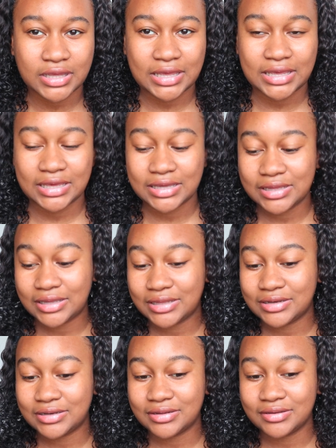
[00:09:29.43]

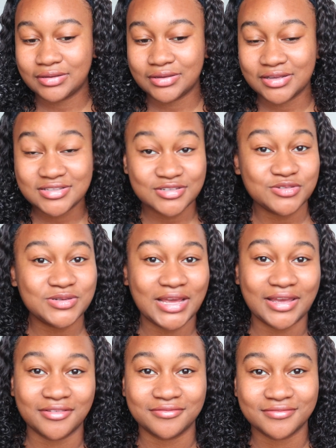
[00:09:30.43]
and it's a new
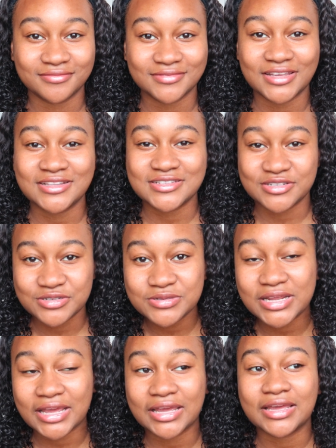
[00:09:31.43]
day. It's a new
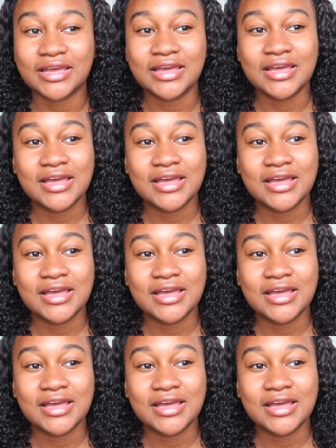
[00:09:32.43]
day.